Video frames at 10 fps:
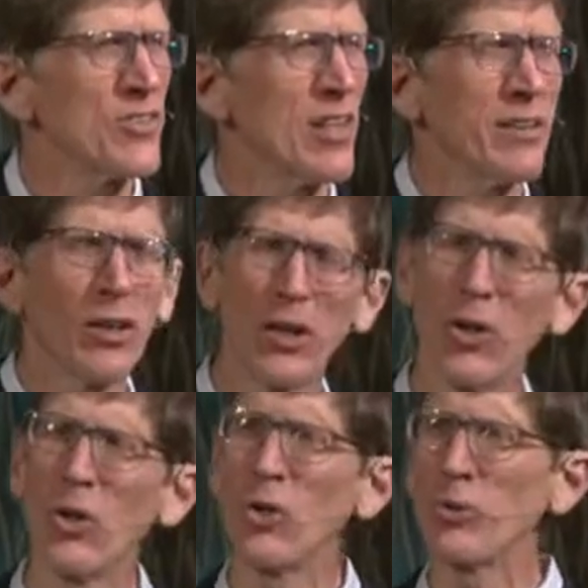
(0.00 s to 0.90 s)
that the
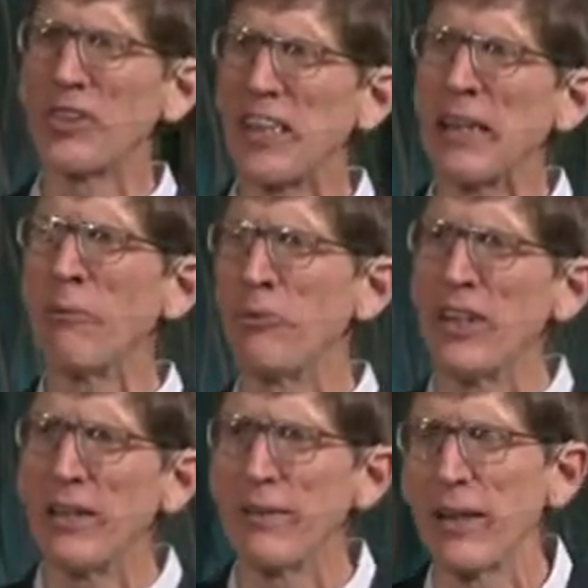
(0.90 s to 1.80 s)
whole
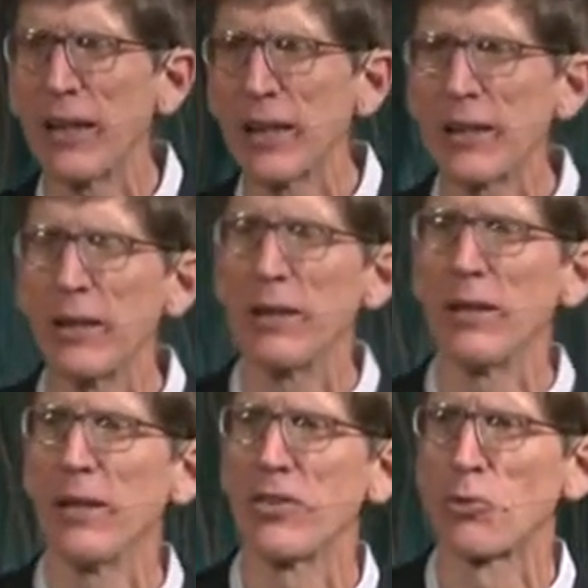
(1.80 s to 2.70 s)
DMV thing
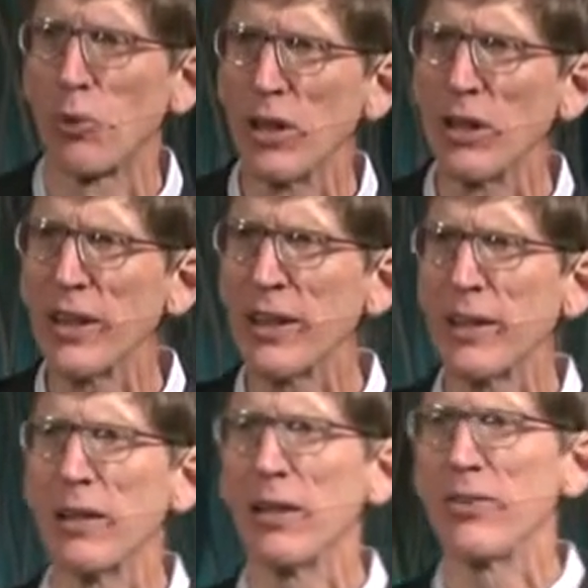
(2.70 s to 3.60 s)
is
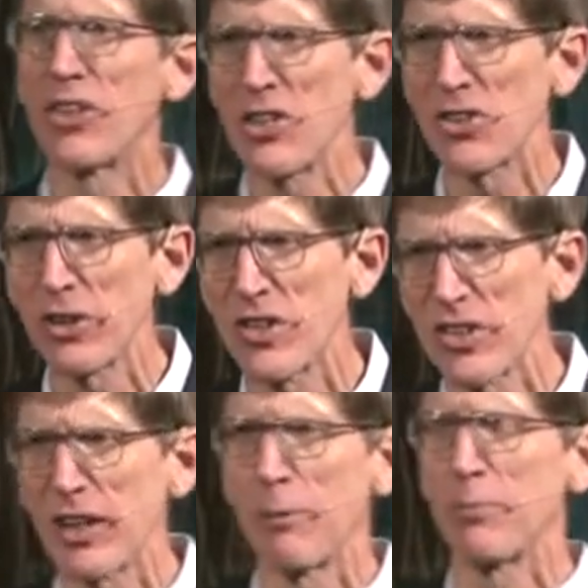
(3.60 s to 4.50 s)
really intentionally
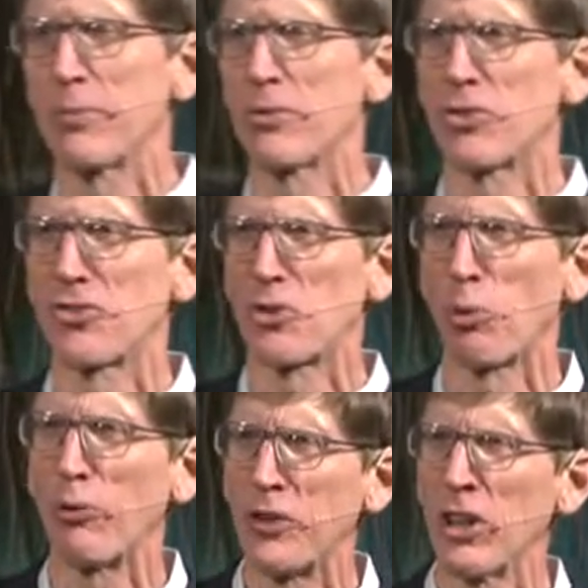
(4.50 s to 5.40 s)
set up to
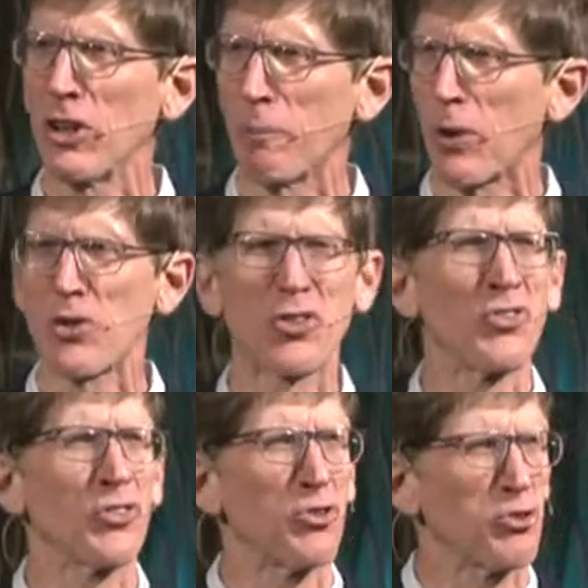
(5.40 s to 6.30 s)
reveal a
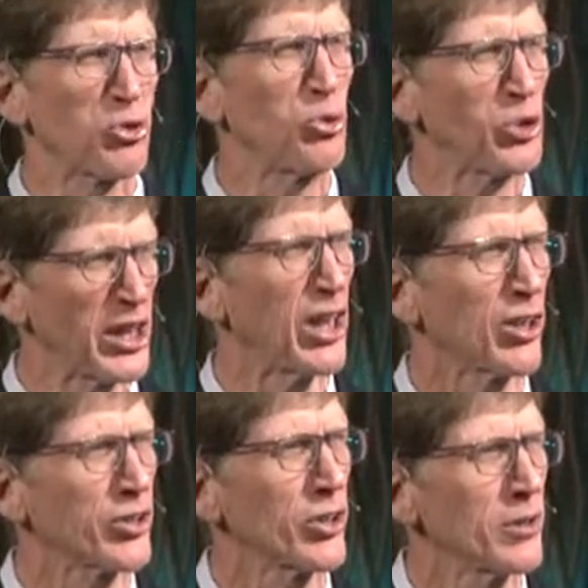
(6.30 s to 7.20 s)
person's true character.